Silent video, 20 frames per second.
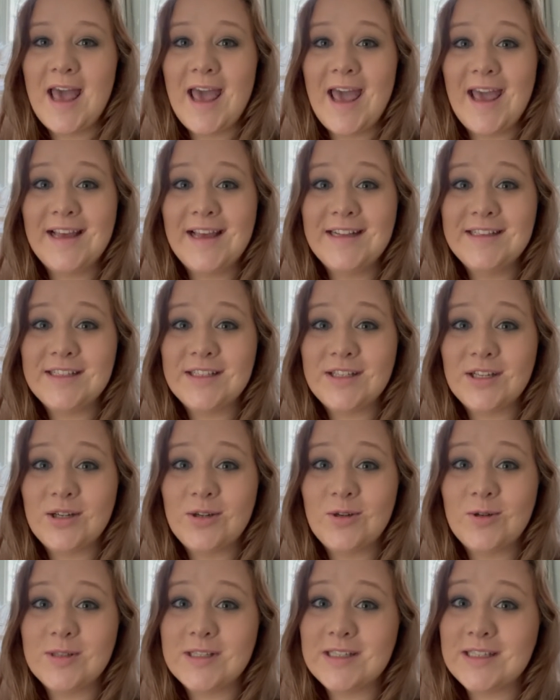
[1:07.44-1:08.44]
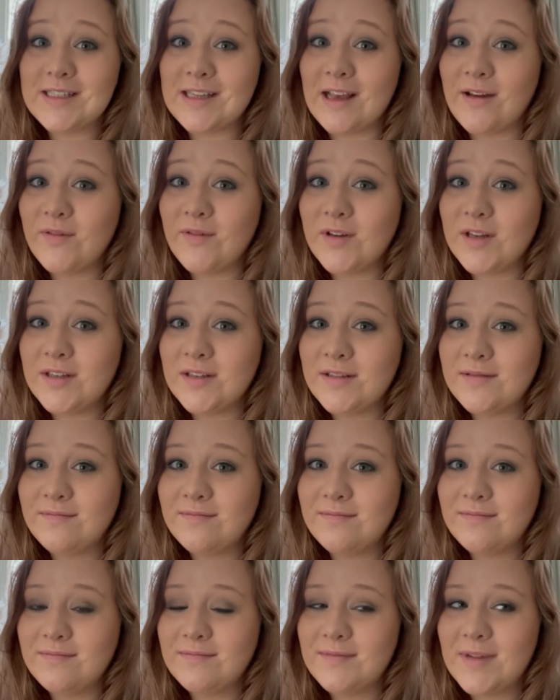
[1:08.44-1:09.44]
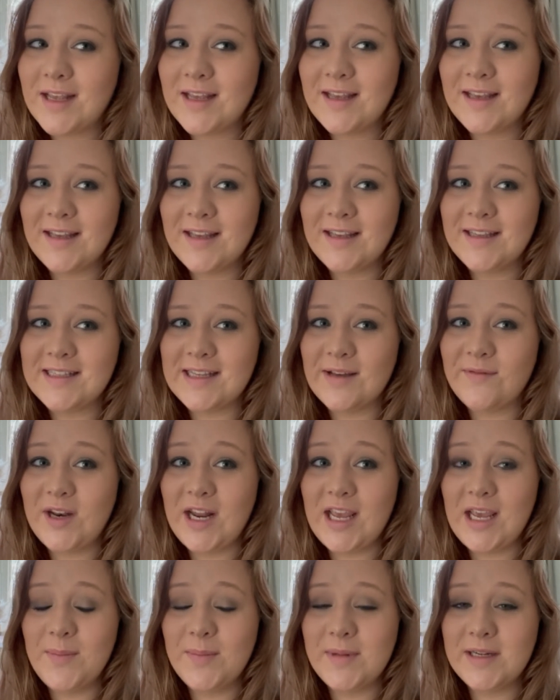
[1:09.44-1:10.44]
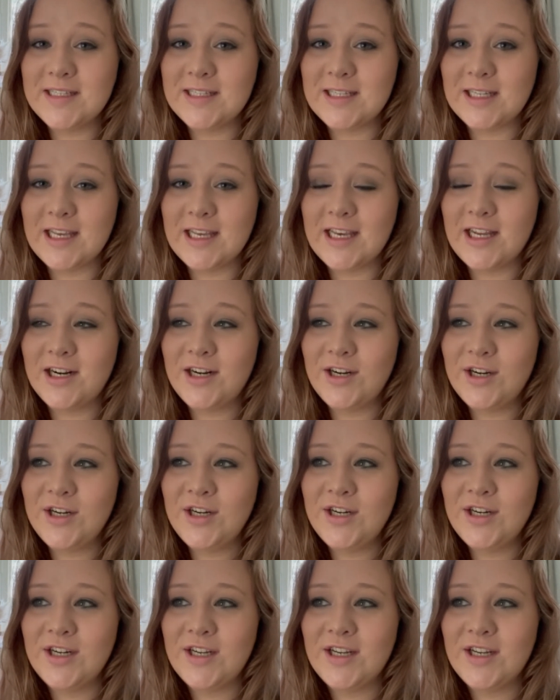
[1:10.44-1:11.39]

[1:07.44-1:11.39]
And so seven, 8 months later,